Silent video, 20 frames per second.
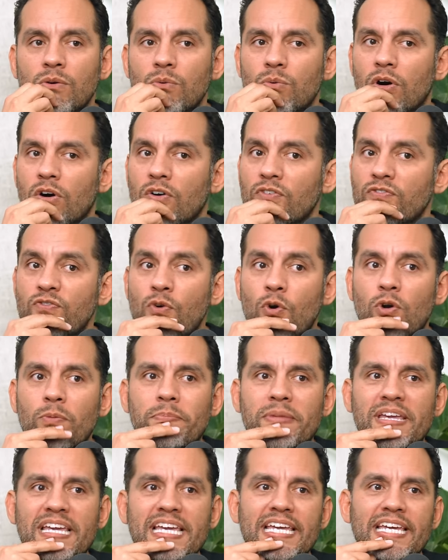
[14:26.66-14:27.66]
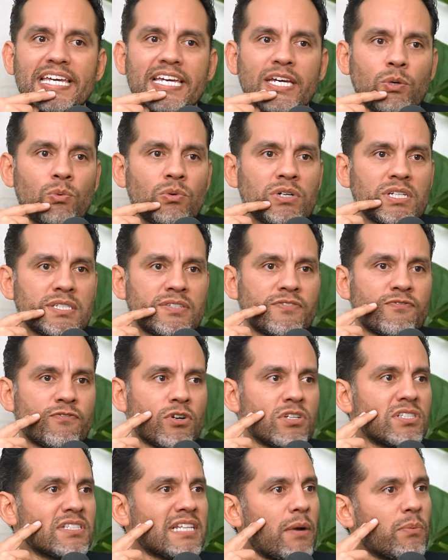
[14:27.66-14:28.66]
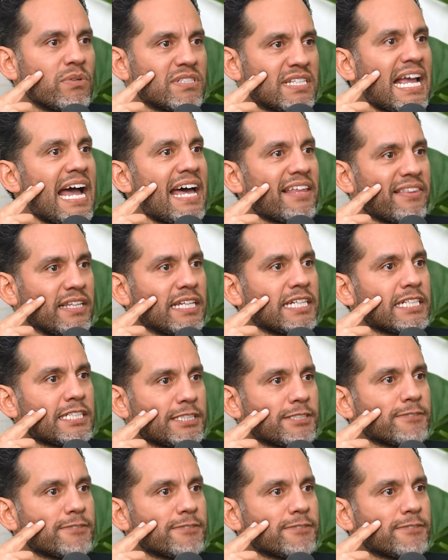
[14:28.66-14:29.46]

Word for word: Well, for me, it was first I was Catholic.